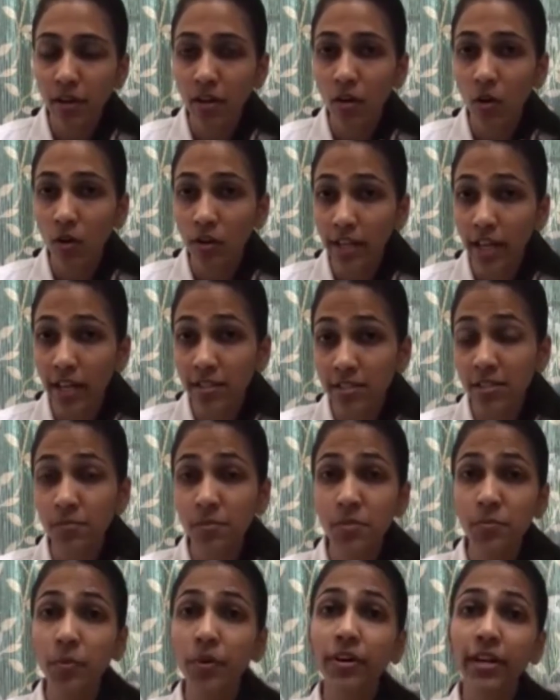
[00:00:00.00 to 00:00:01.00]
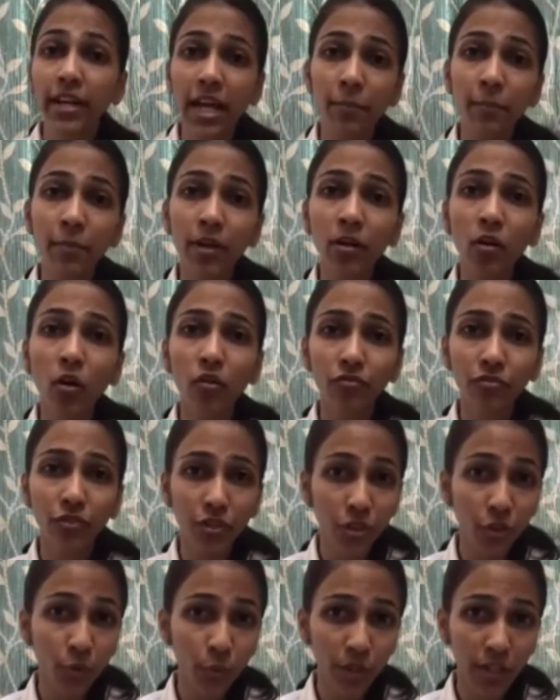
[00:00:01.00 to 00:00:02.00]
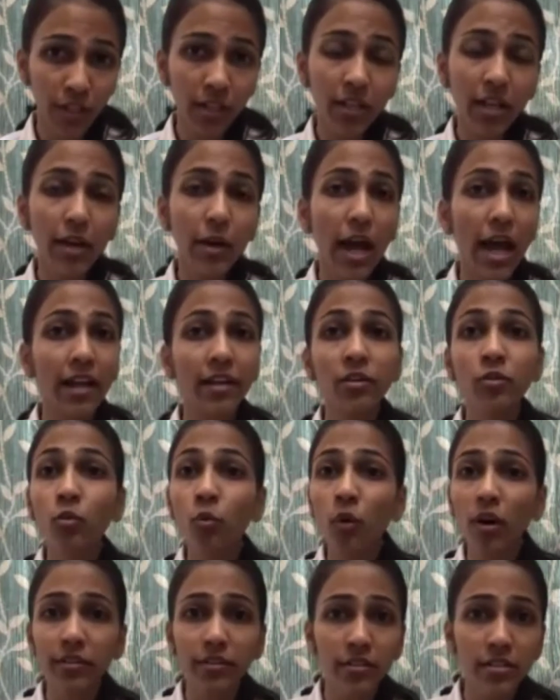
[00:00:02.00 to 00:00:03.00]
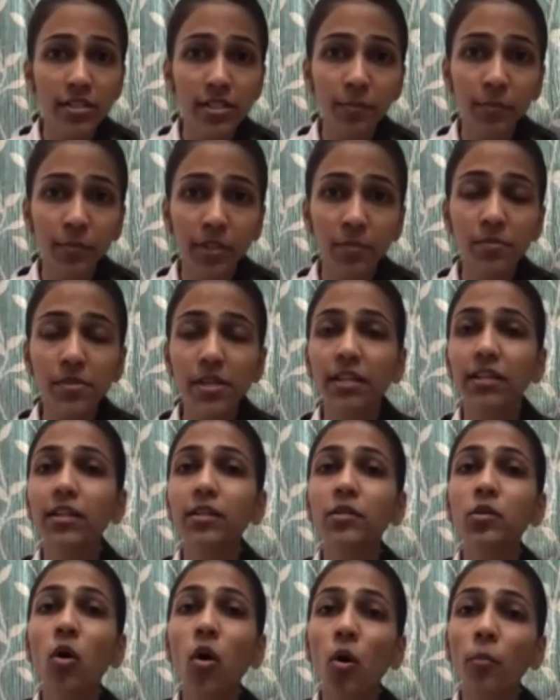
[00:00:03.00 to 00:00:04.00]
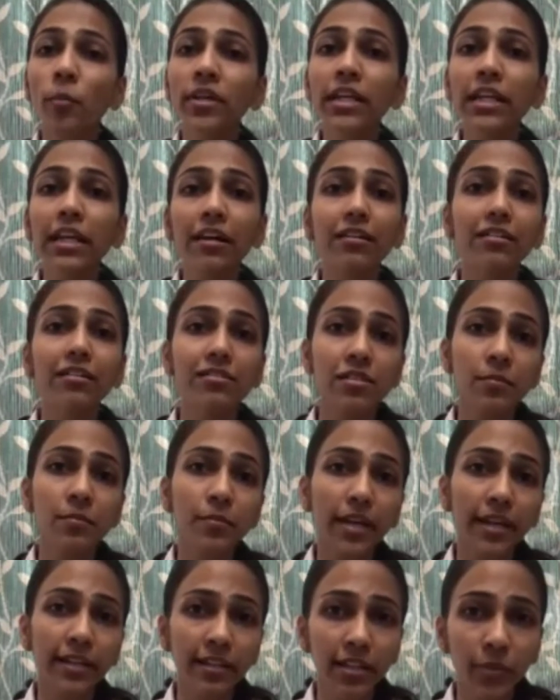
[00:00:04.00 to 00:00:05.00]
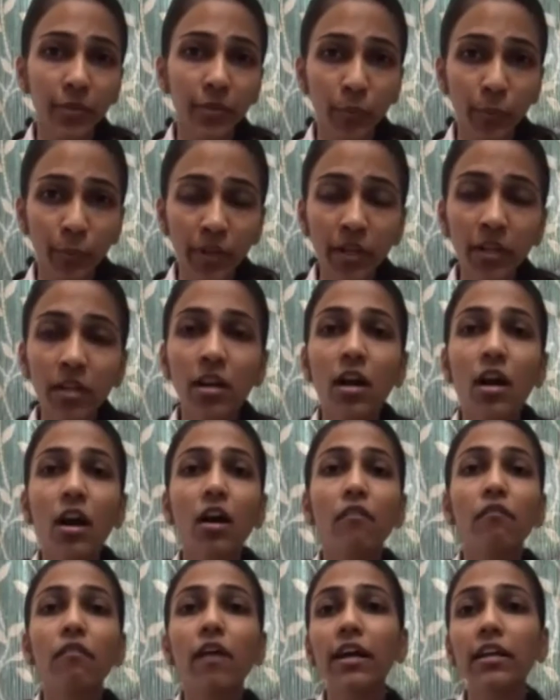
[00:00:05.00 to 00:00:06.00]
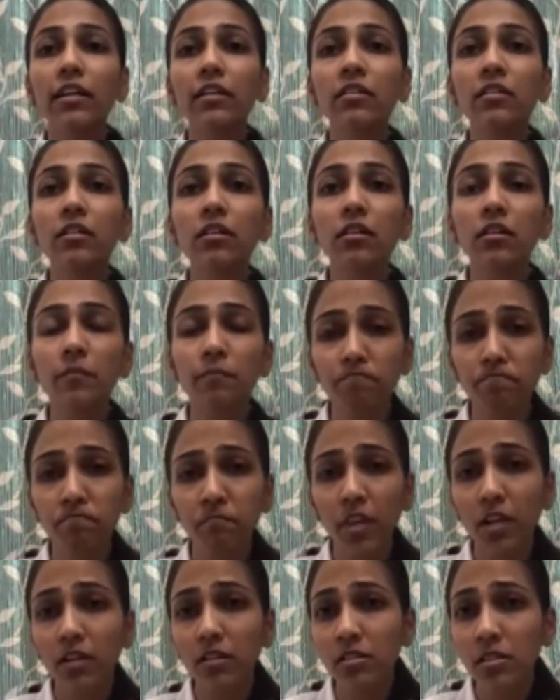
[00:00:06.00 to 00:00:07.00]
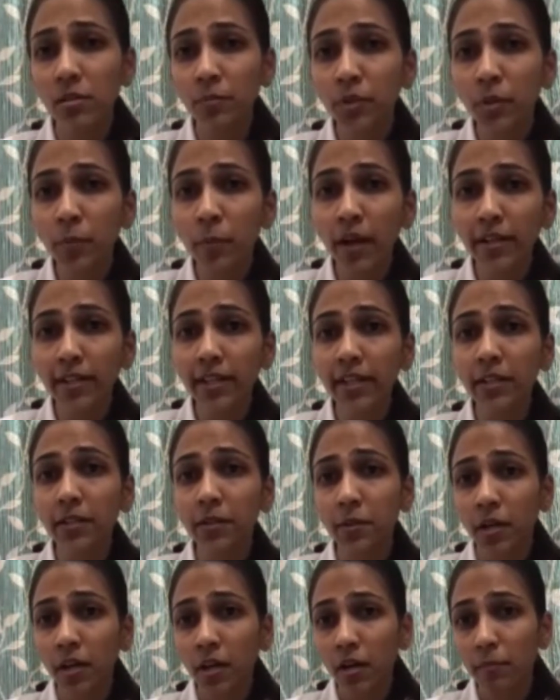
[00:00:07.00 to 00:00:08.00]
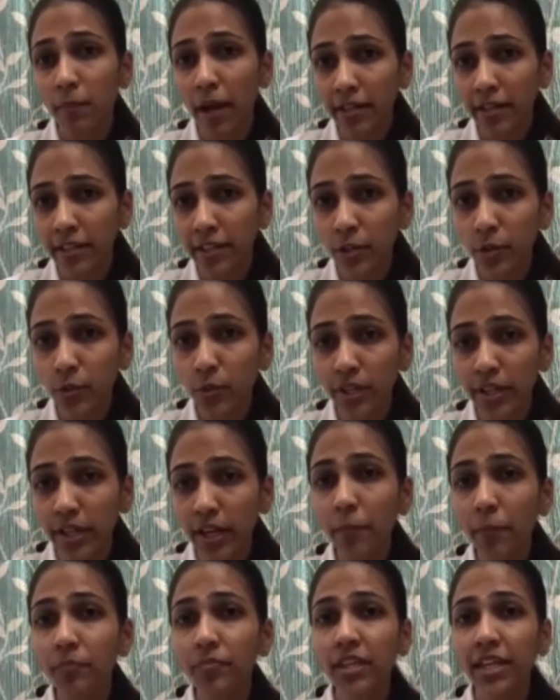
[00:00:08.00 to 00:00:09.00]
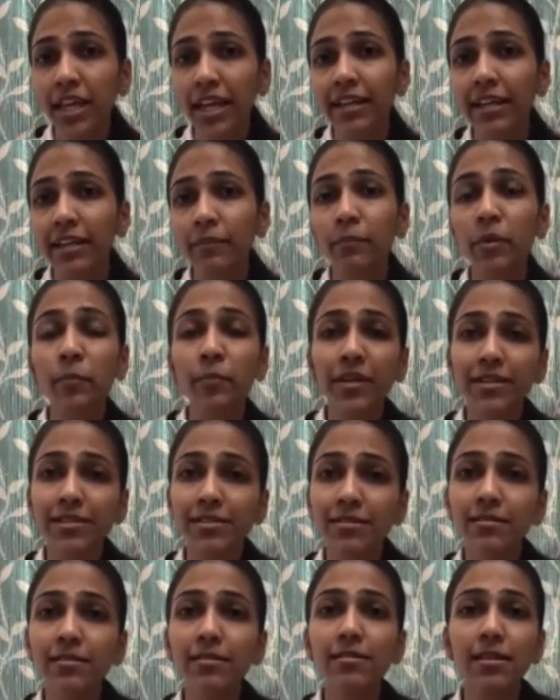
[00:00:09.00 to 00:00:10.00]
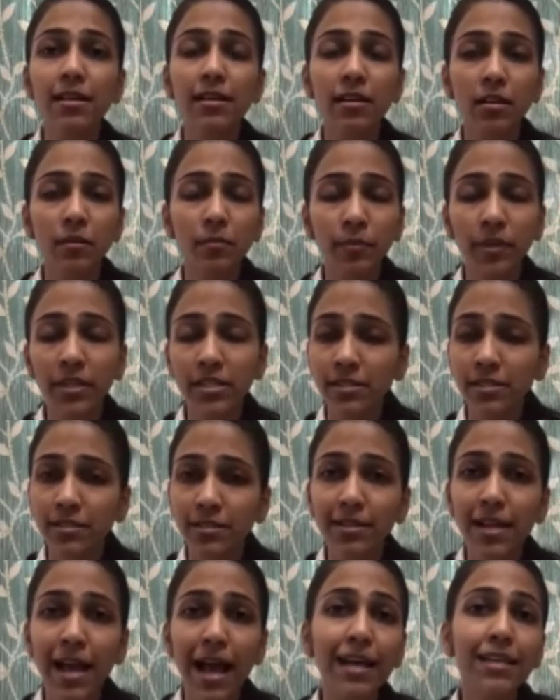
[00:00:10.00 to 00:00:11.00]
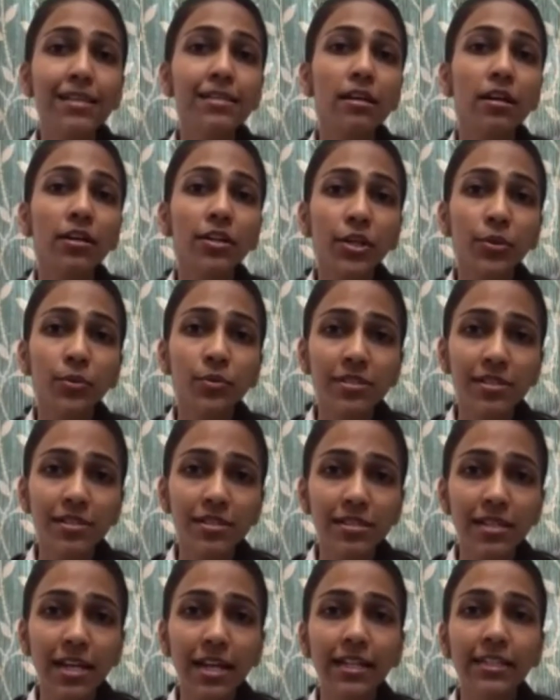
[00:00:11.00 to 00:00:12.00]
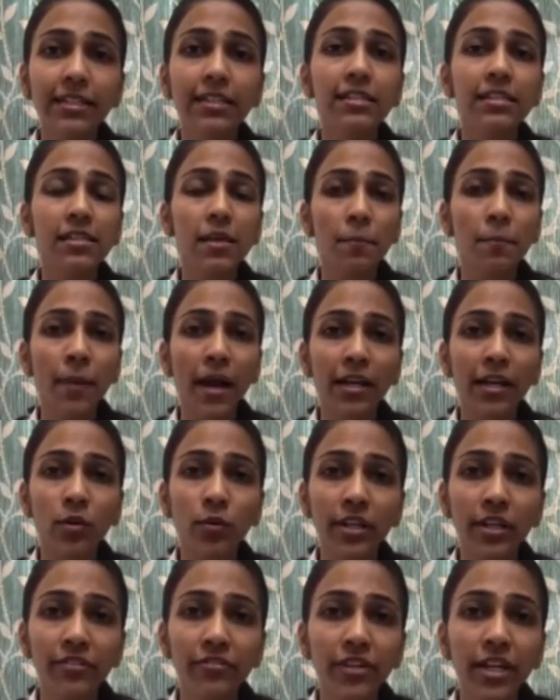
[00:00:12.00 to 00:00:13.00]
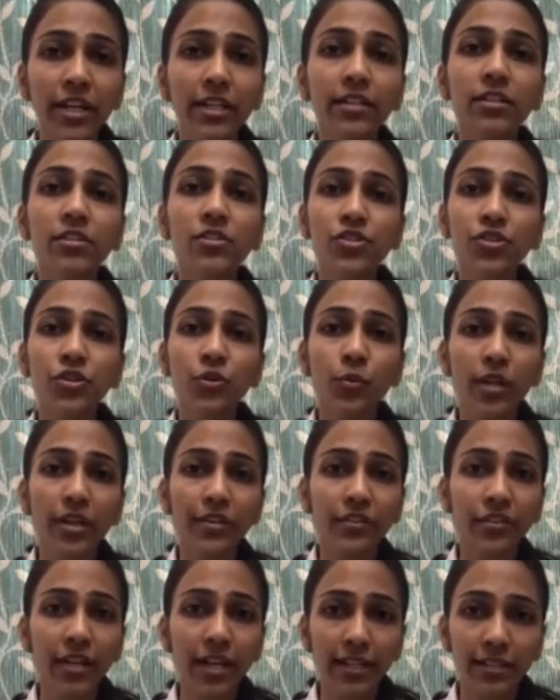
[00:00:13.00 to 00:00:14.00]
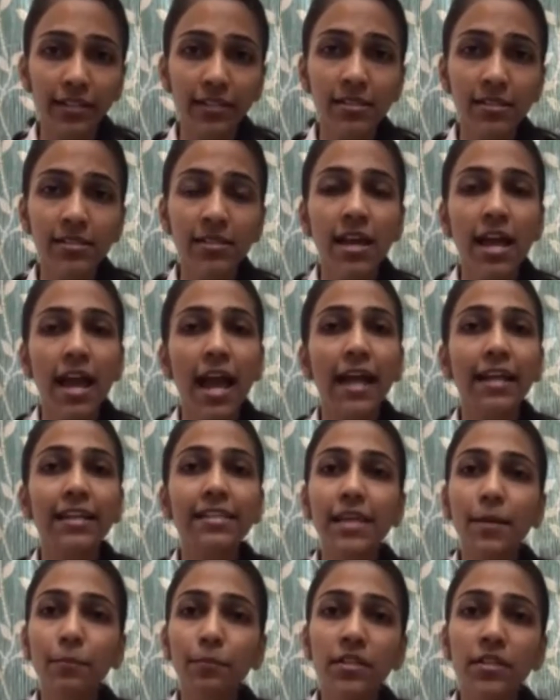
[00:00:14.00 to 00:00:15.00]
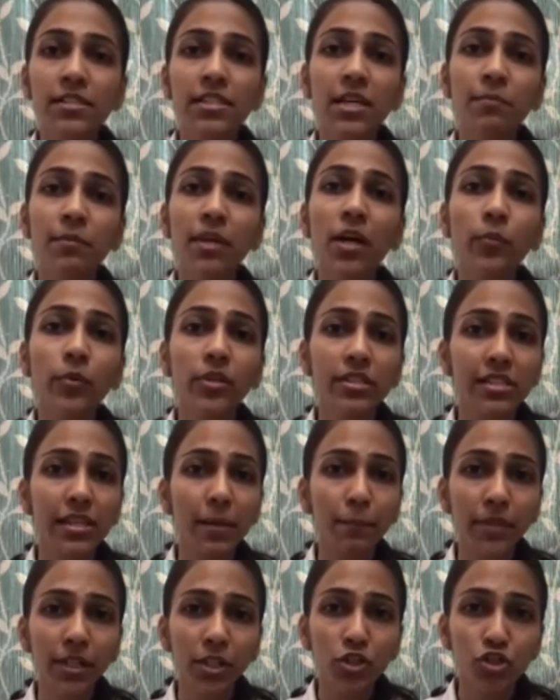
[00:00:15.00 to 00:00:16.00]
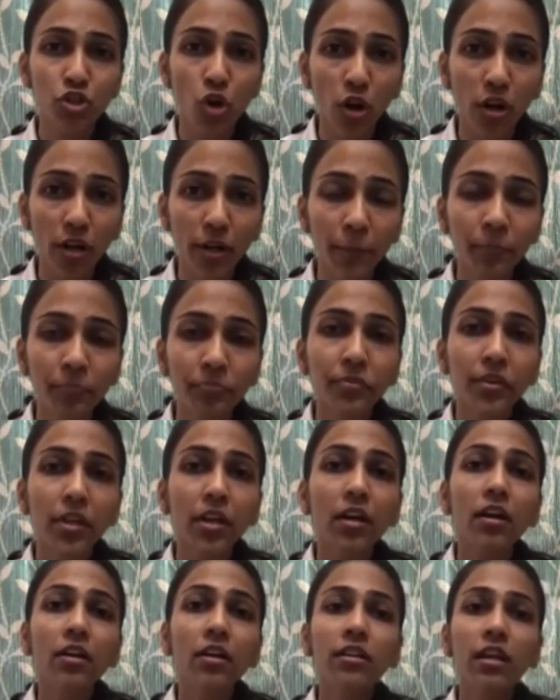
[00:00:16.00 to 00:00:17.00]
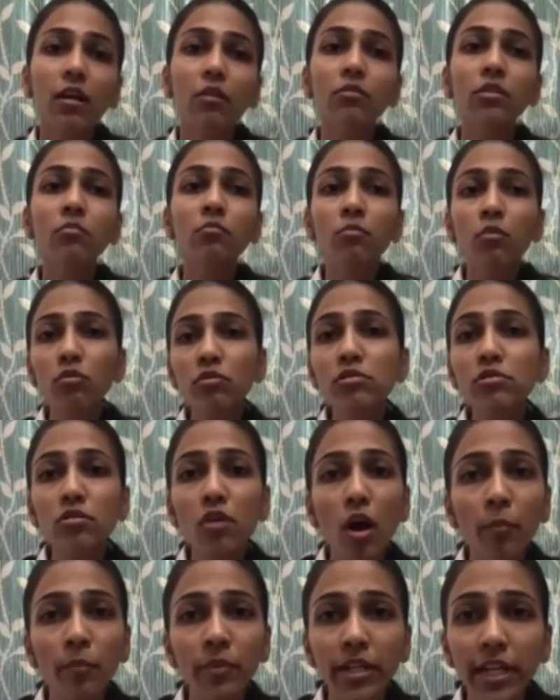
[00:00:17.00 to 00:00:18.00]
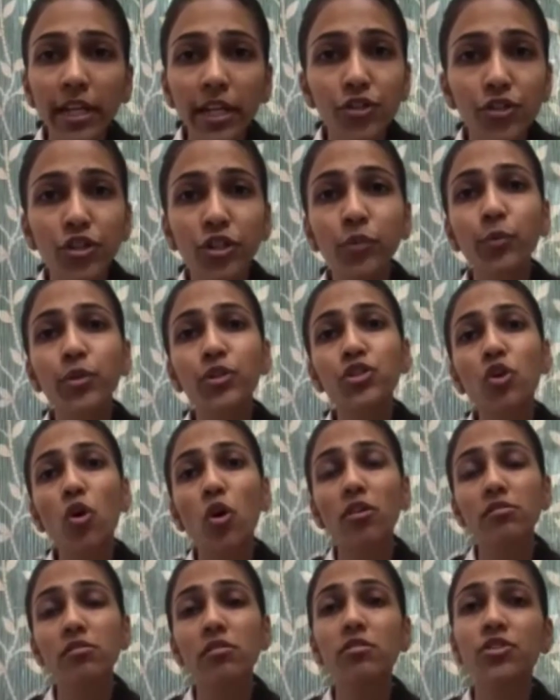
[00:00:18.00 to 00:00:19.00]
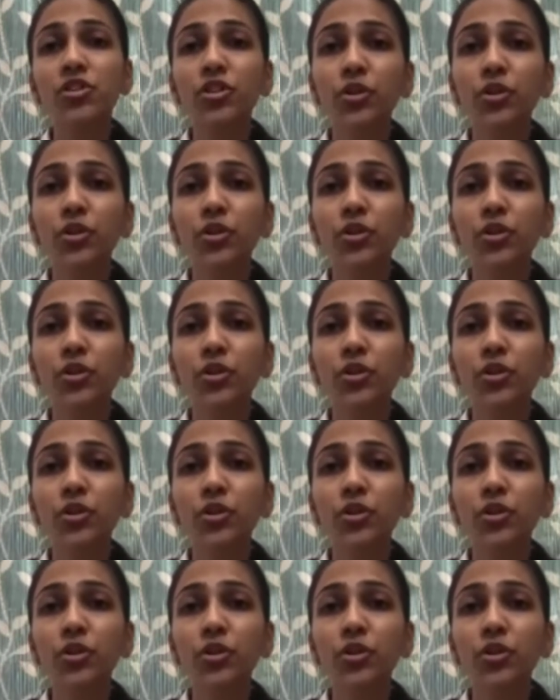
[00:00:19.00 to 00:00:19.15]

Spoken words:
organisms per ml of the urine and no other symptoms, and it commonly occurs in pregnant women, while the symptomatic bacteriuria can be presented as acute cystitis, pyelonephritis, urethritis, and septicemia with septic shock. Now, the most common agent which causes